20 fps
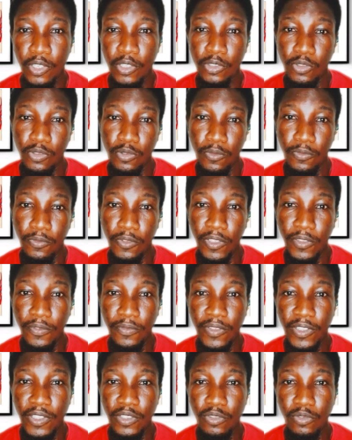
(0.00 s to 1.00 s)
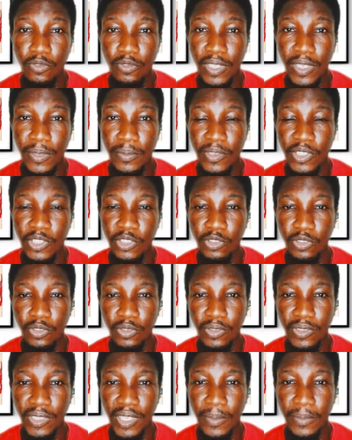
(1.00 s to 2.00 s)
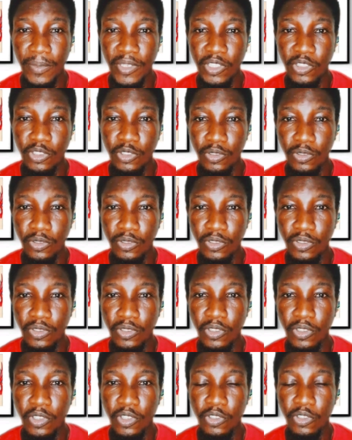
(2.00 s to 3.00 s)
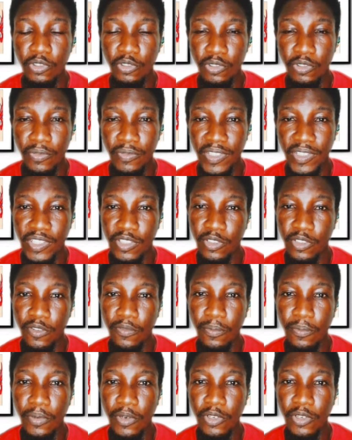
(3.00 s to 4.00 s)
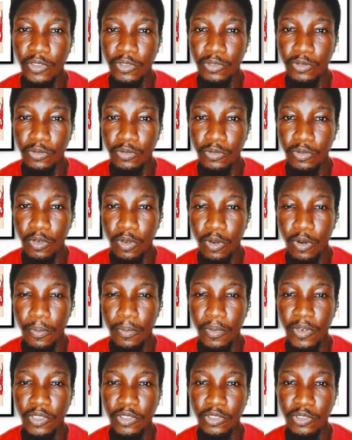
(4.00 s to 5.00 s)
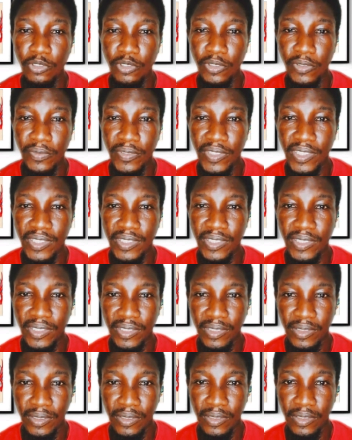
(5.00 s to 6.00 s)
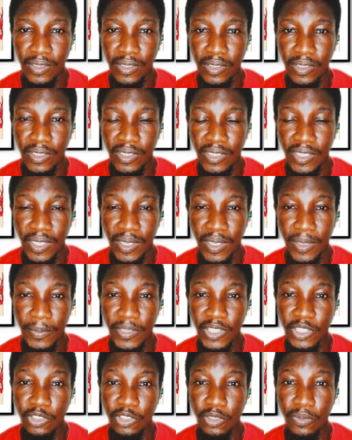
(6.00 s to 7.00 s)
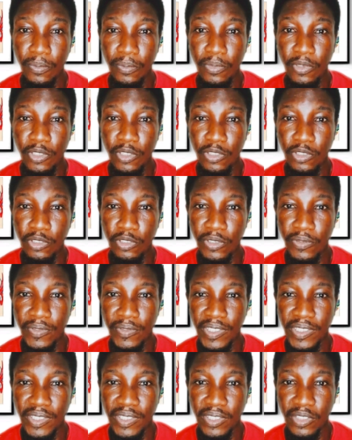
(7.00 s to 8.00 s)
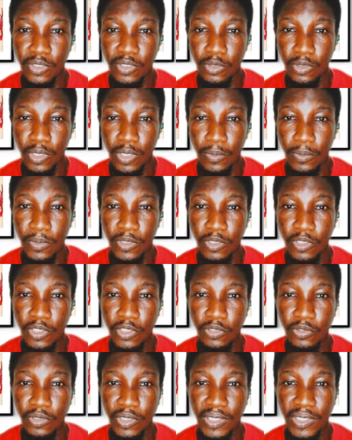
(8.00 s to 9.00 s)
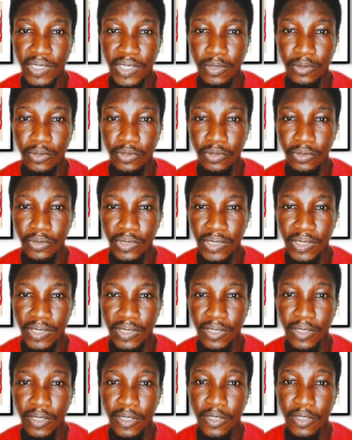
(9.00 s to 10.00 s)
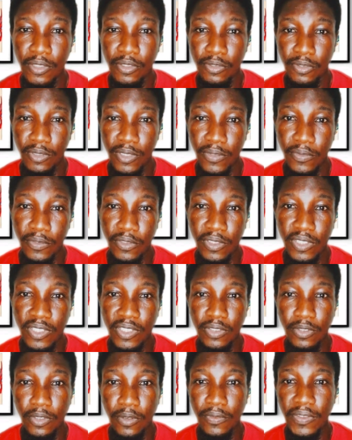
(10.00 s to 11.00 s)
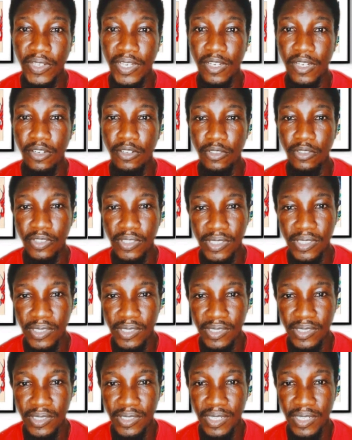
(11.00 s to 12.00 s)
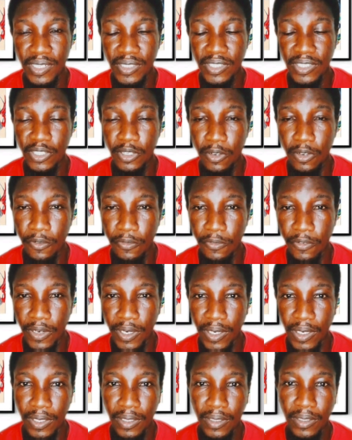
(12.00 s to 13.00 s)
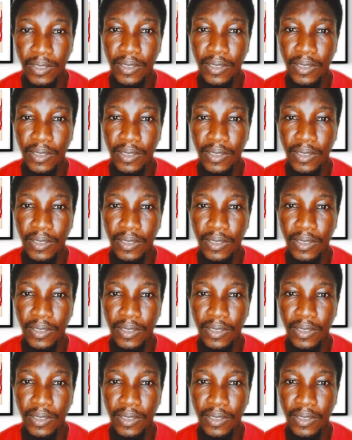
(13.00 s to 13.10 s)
So for the first school I mentioned University of Brno, or Brno University. Yeah, I mentioned Brno University. So I'll be going straight down to it to give you a list of their courses that they offer